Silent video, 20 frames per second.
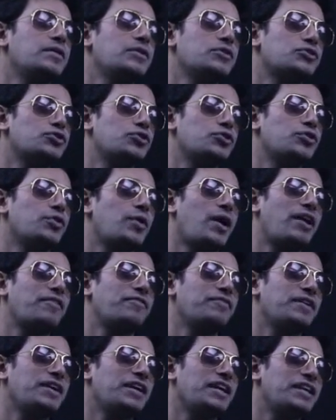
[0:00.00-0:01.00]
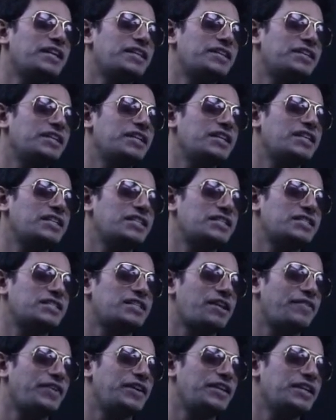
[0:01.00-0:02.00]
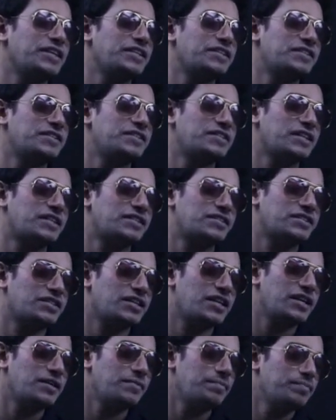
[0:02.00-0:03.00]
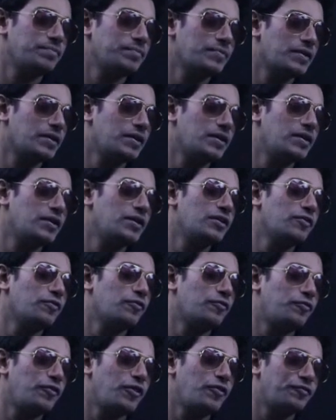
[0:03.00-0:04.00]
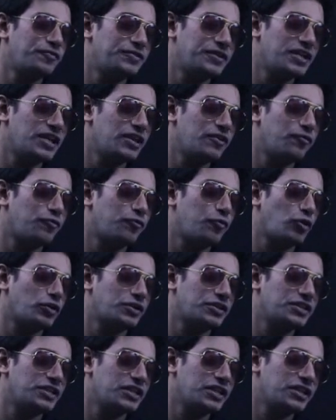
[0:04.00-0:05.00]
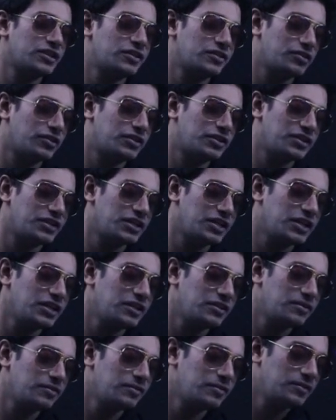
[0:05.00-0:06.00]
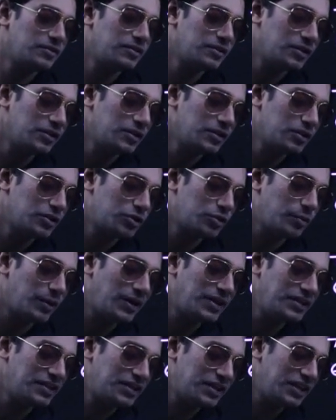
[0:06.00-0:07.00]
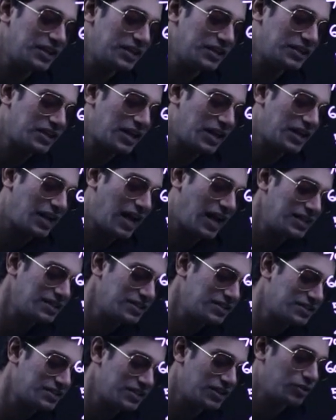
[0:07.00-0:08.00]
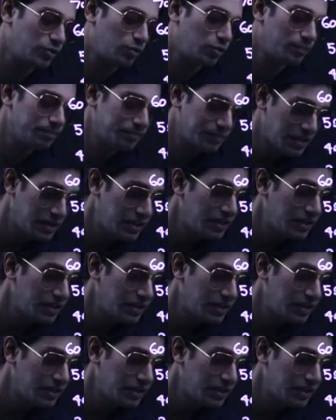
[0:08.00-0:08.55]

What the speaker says: So you have 80, 70, 60, 50, 40, 30, 20, 10 and 0.